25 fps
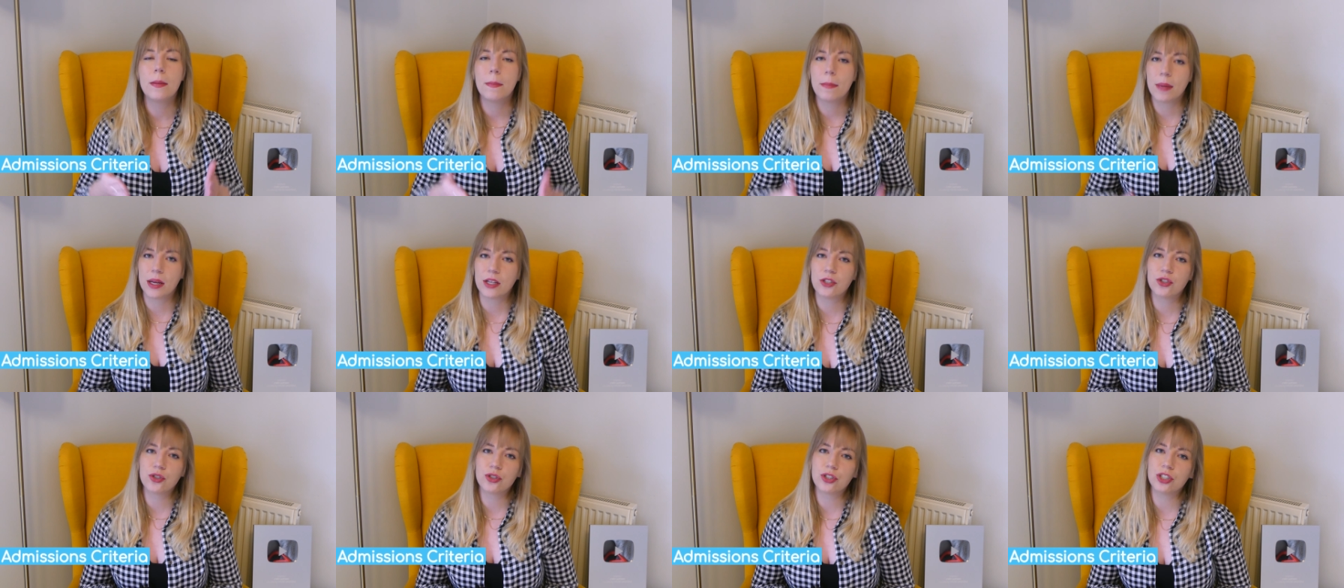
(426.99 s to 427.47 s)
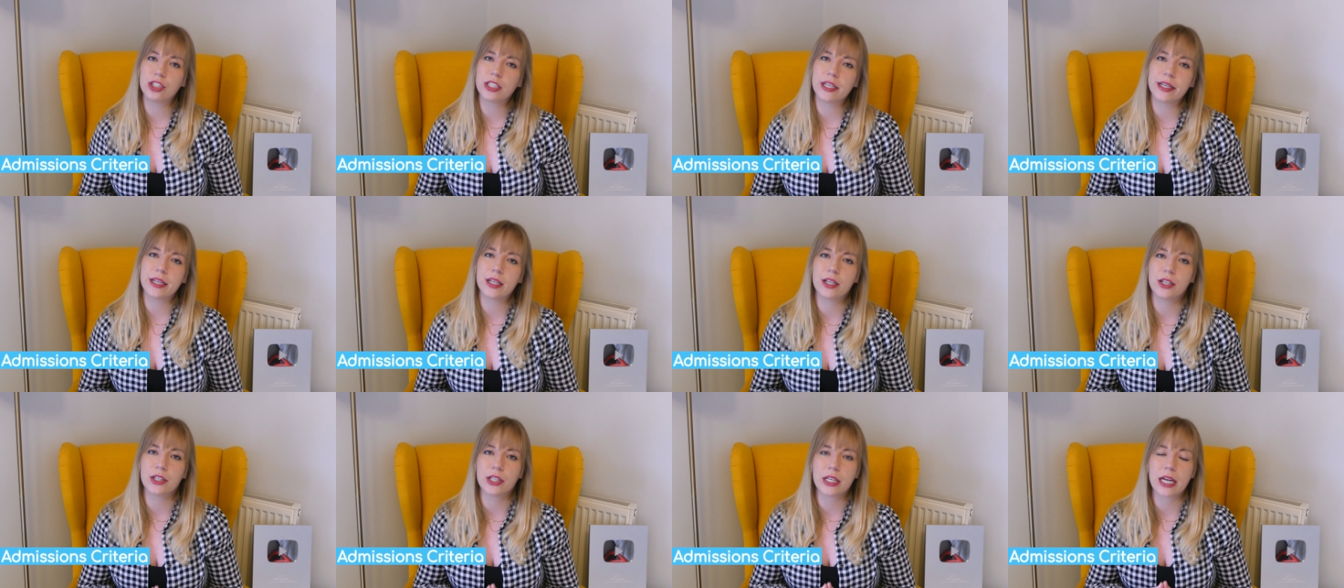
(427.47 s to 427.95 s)
make sure you
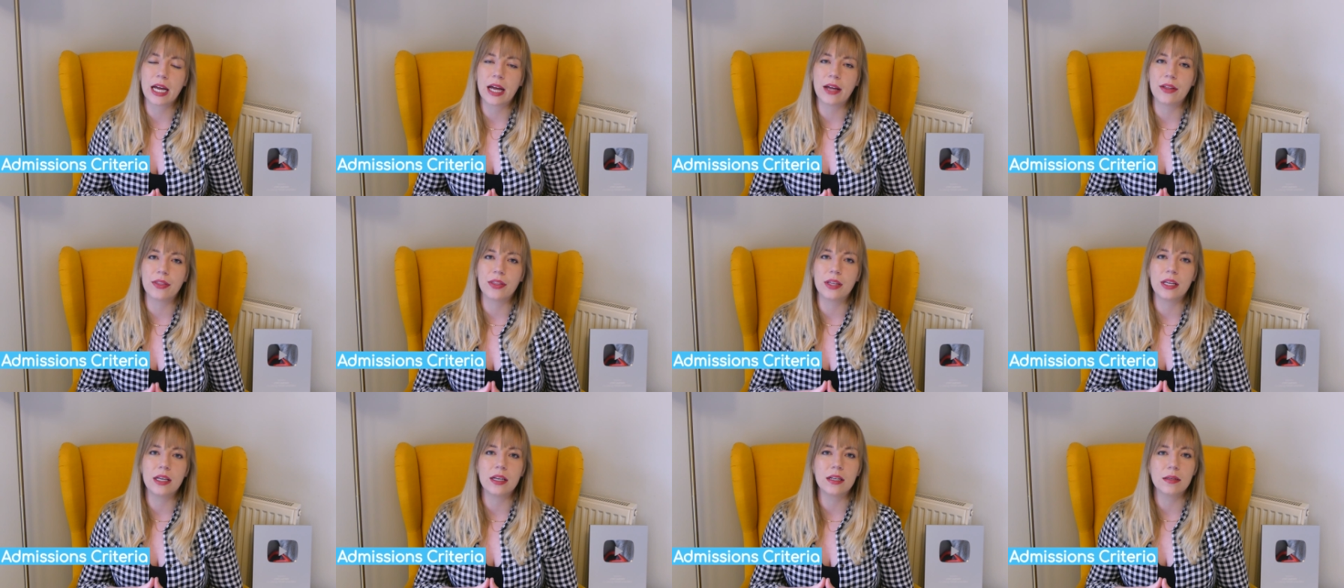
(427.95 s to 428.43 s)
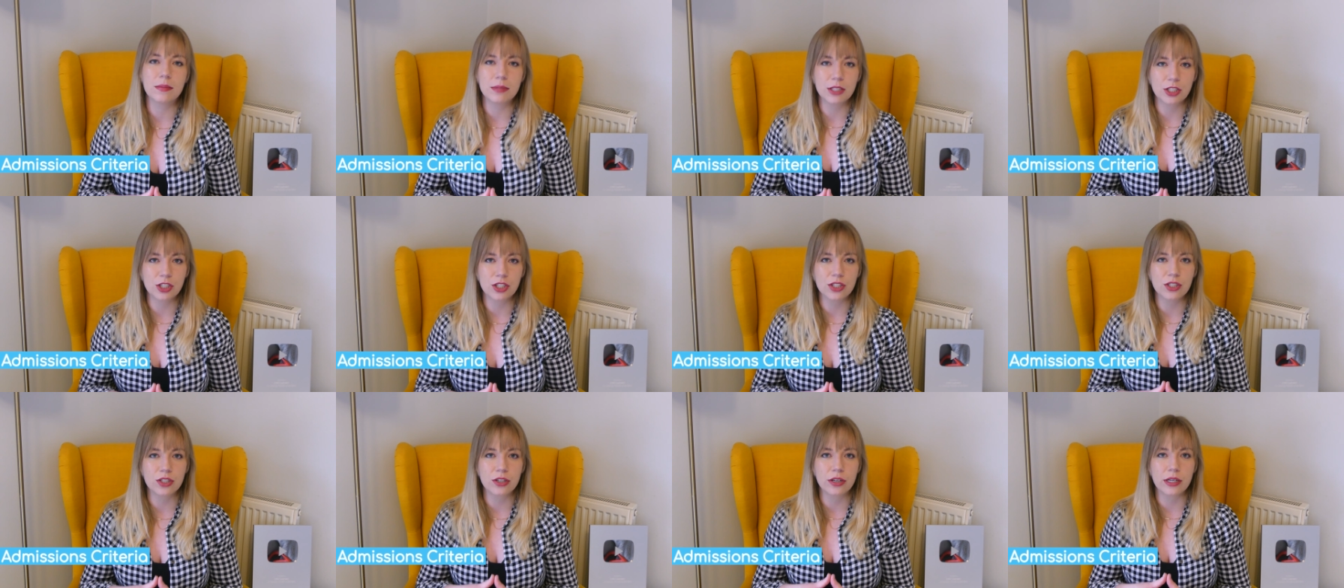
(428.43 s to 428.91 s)
take a look at the
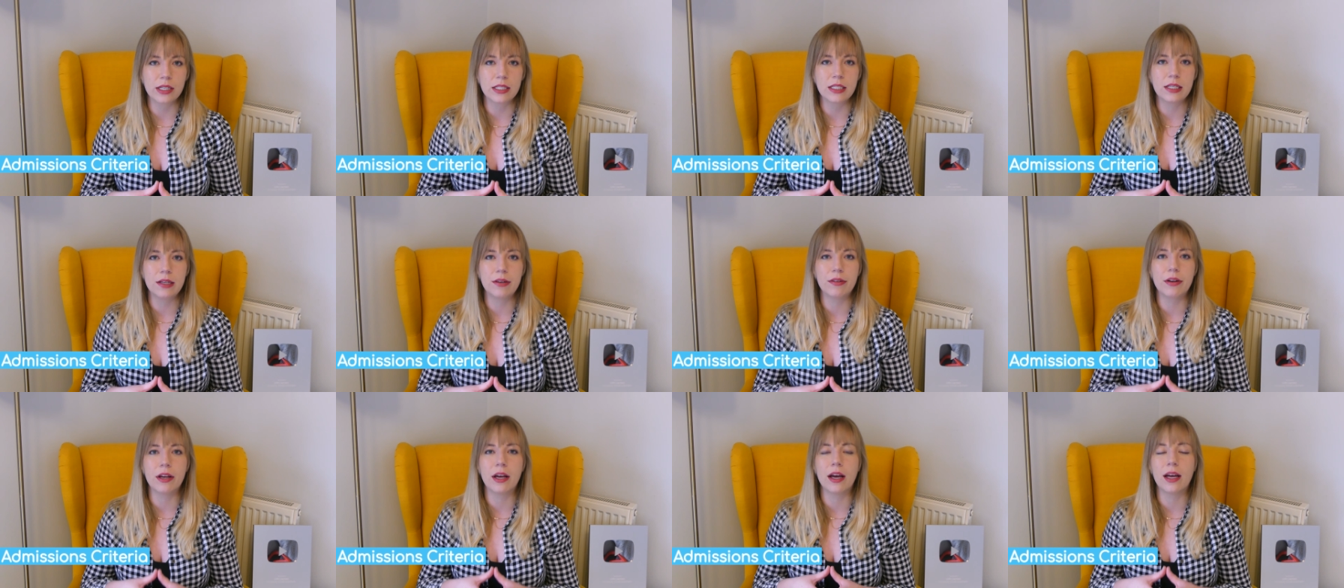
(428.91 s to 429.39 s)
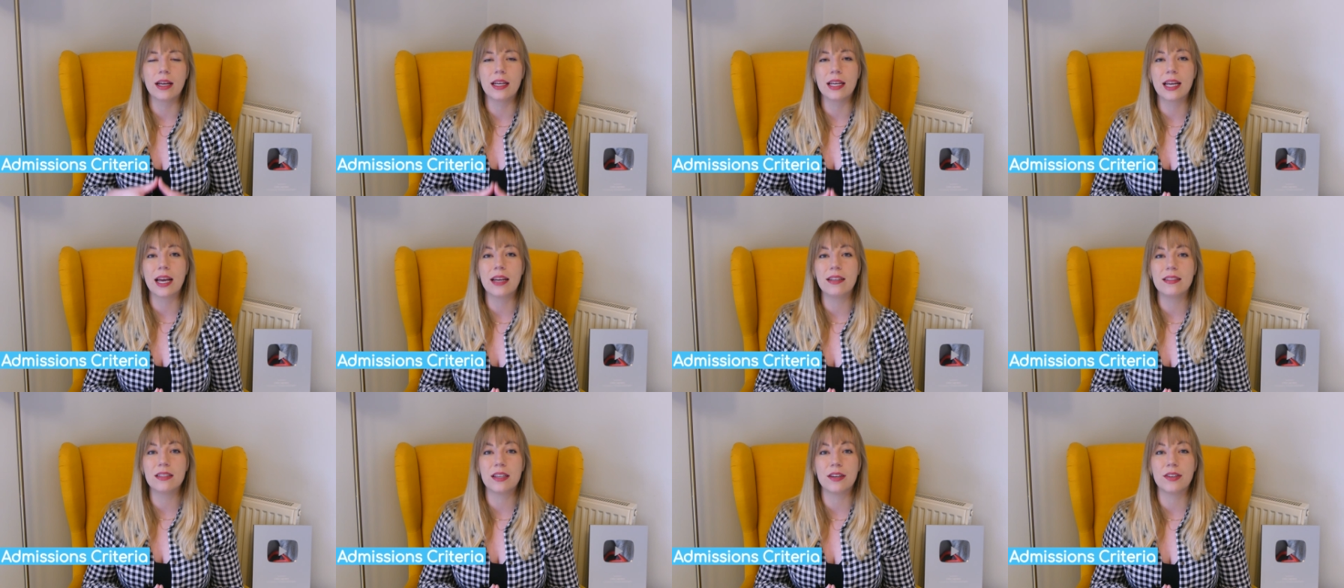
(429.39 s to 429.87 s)
admissions criteria in
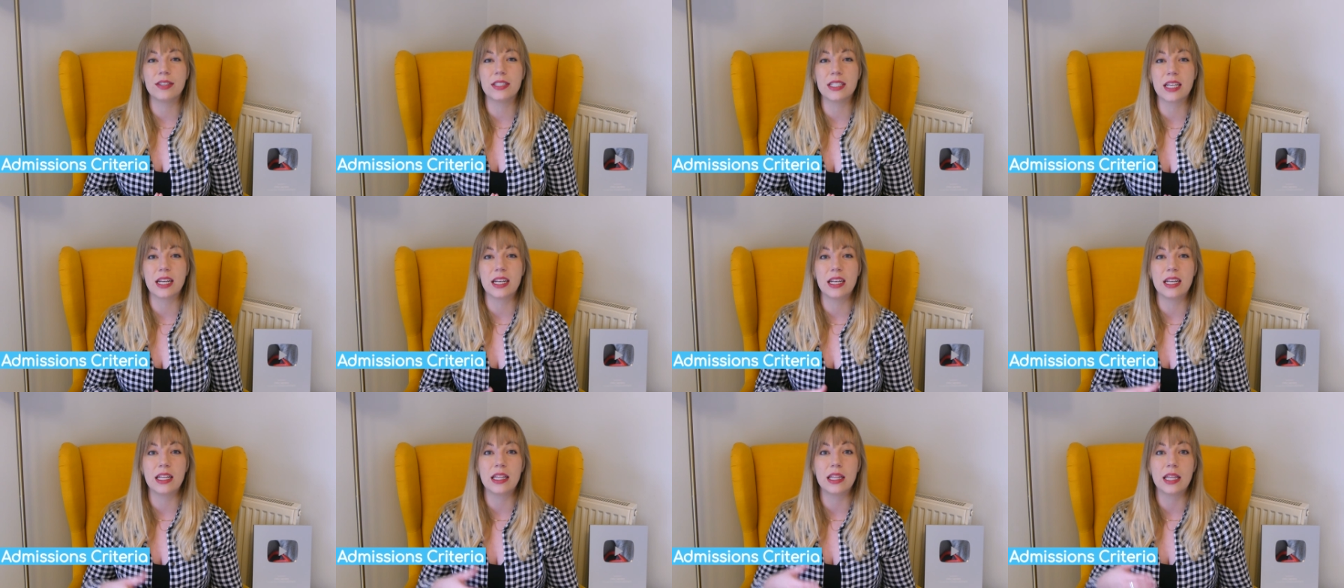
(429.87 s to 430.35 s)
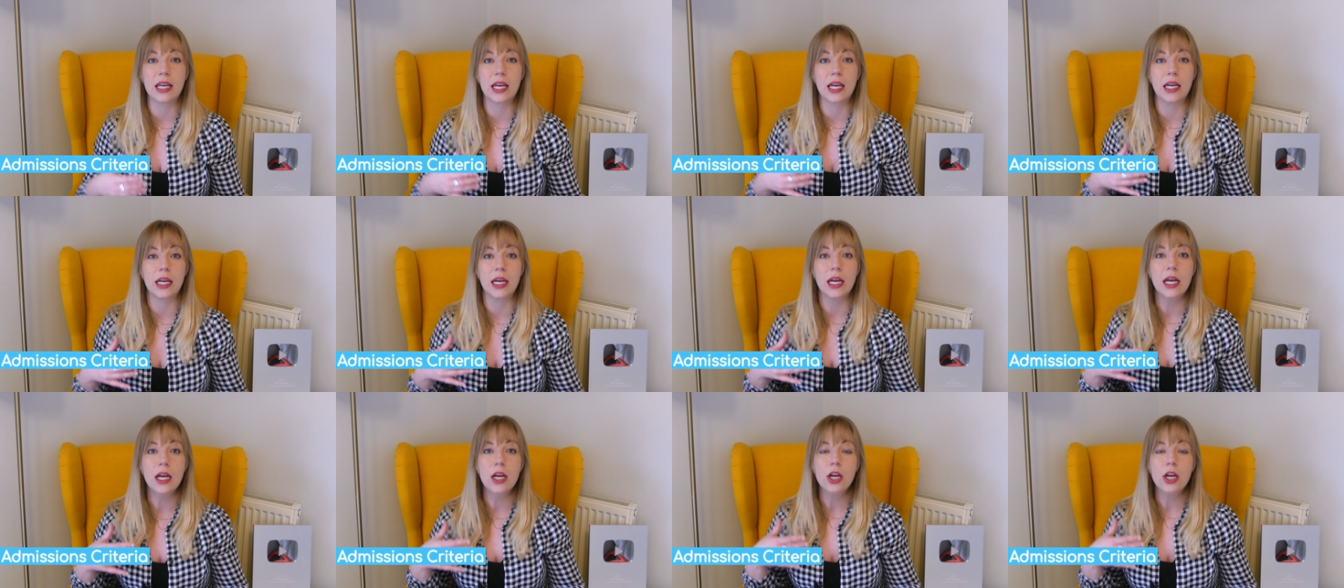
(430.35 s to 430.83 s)
case there is anything